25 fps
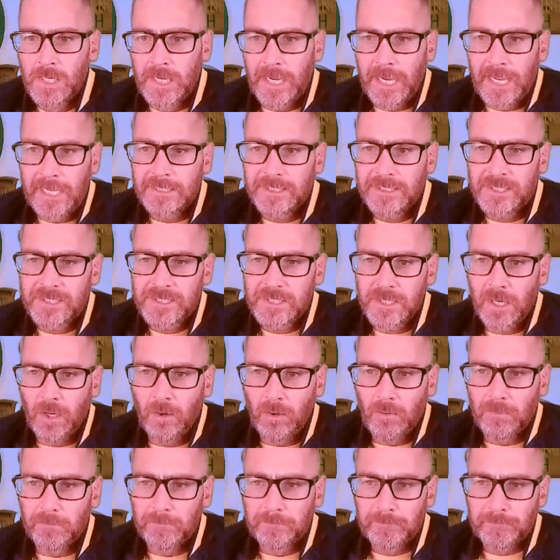And
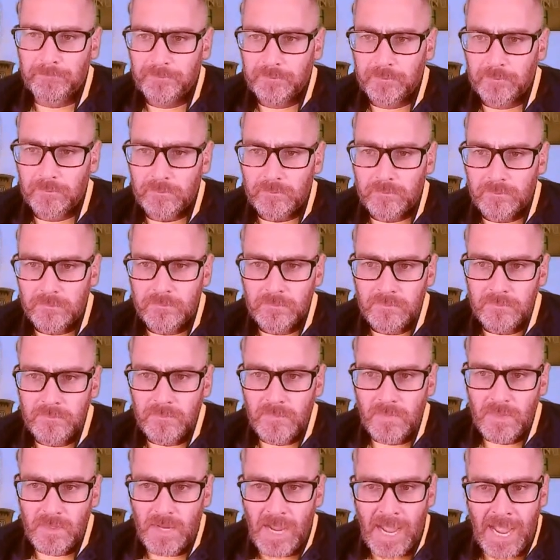so
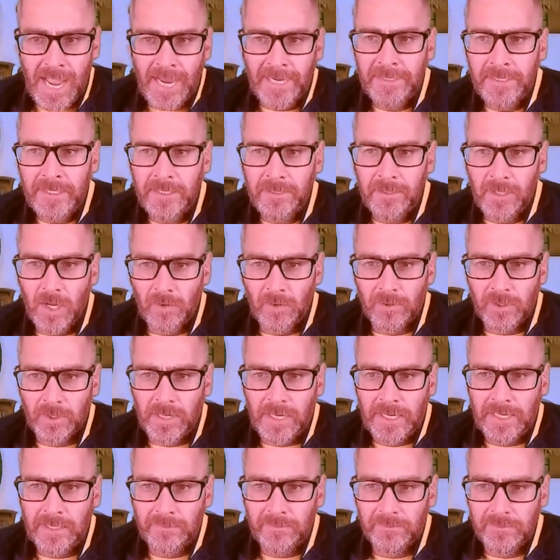I need Notre
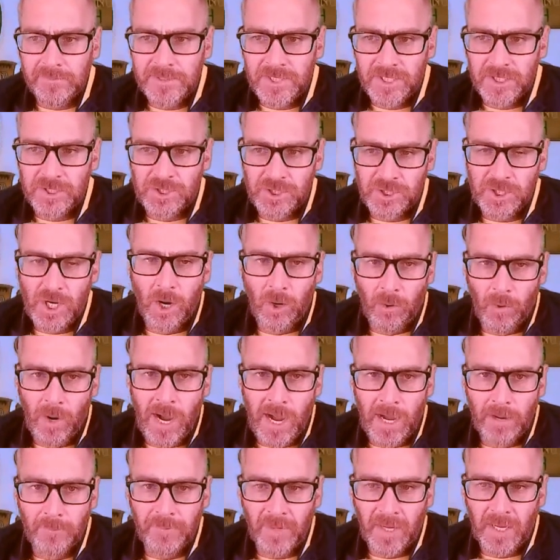Dame to show
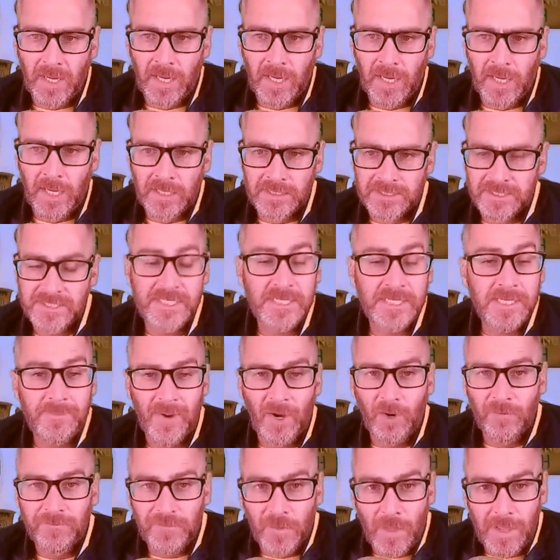up.
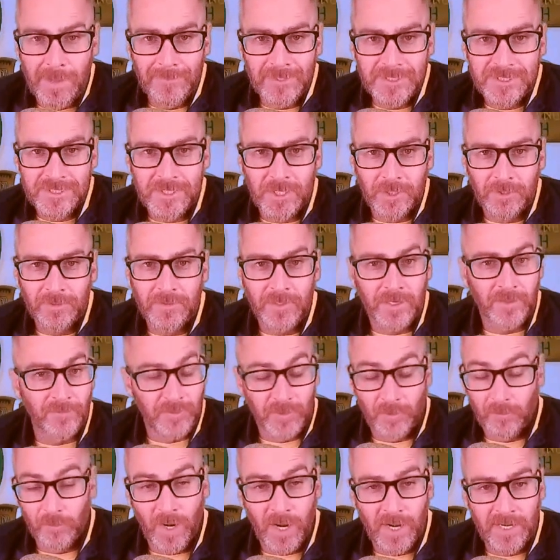Sebel Flemister,
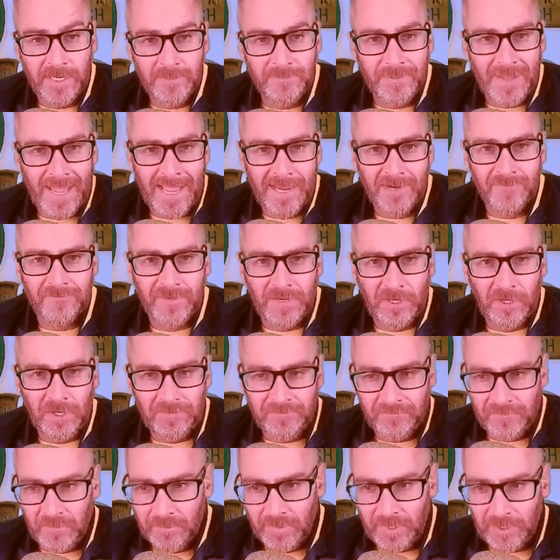the running back,
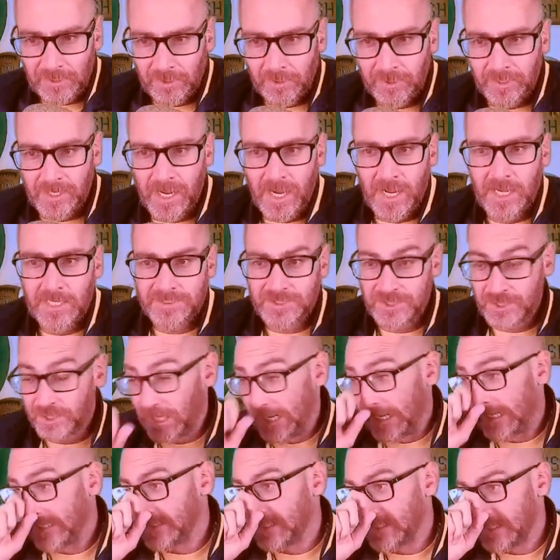very familiar to us.
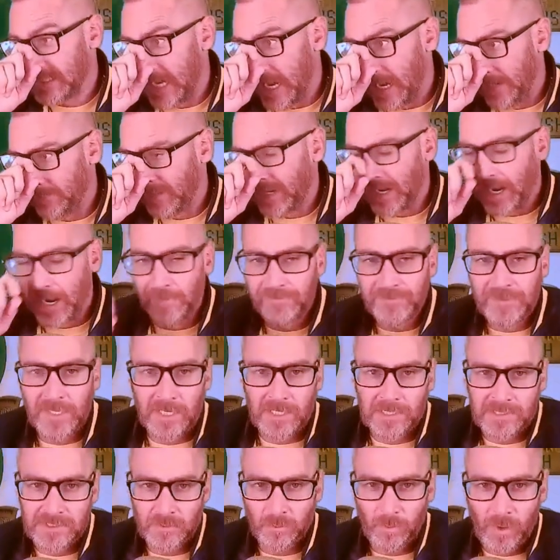Shane Simon out
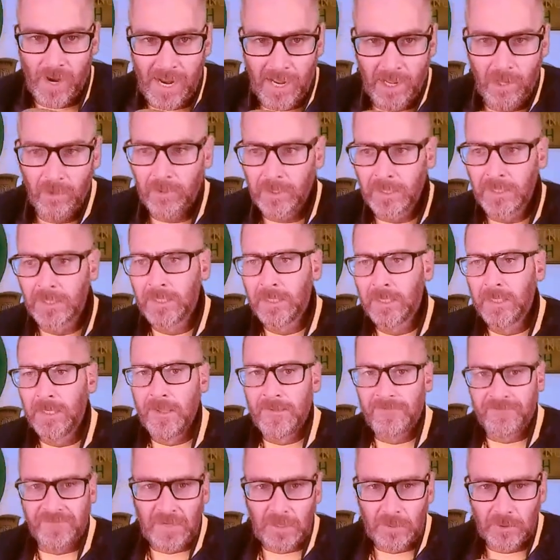there as well.
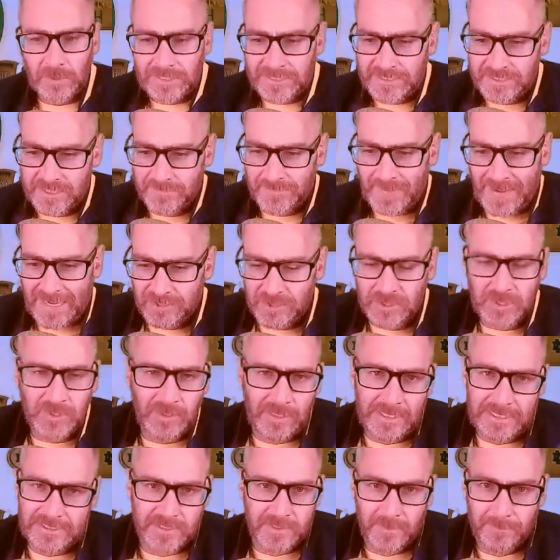Philly
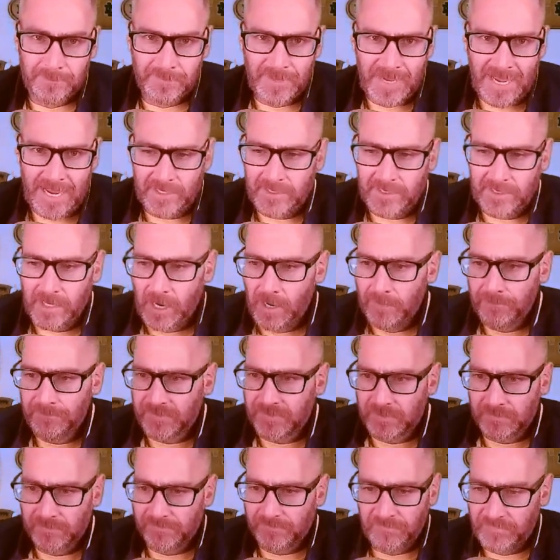special as the backup
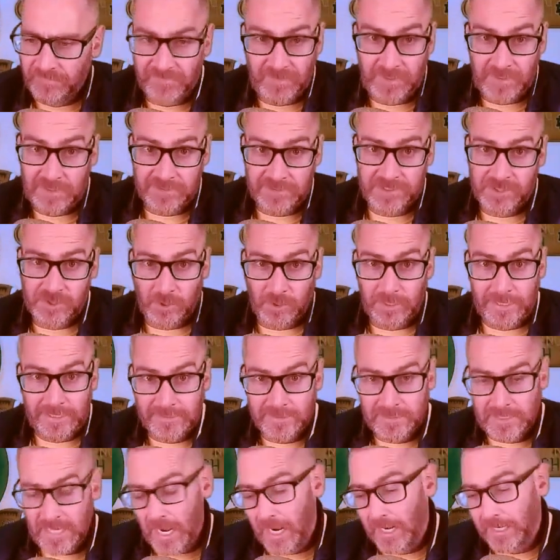fifth string
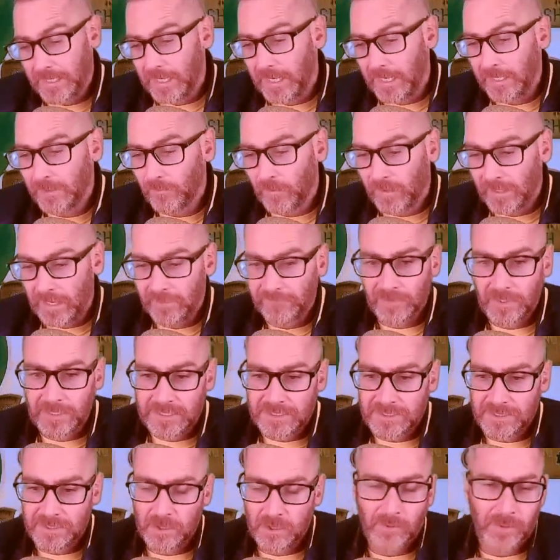tight end, whatever
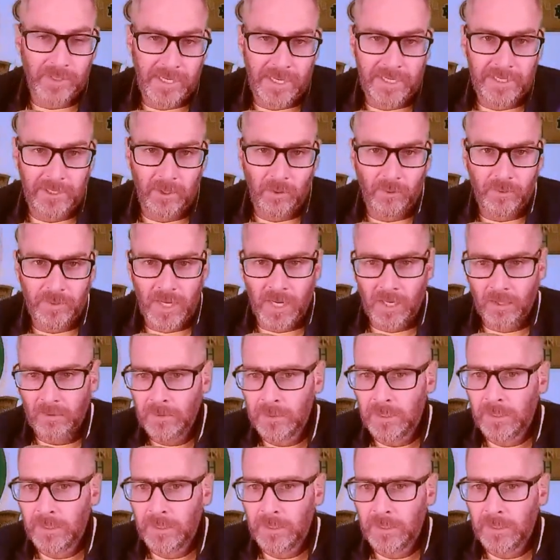he's doing. I don't know.